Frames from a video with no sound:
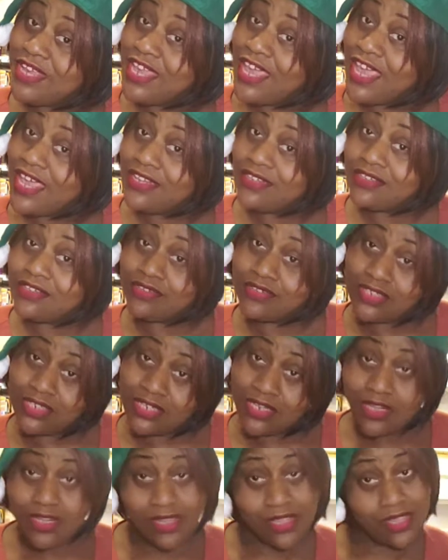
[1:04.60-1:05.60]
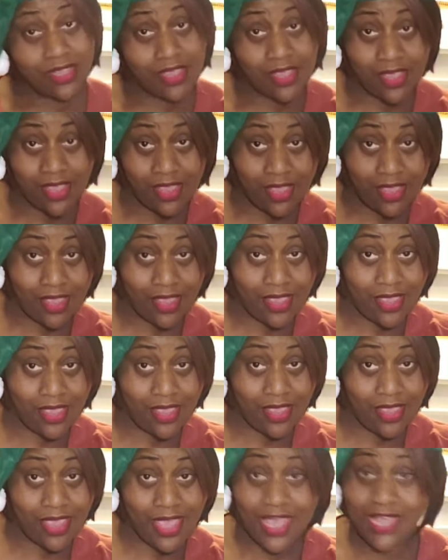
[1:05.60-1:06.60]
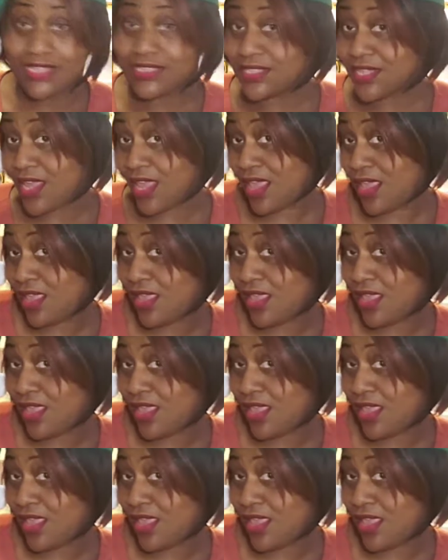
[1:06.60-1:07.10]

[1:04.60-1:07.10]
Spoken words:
hat, don't it? How's that?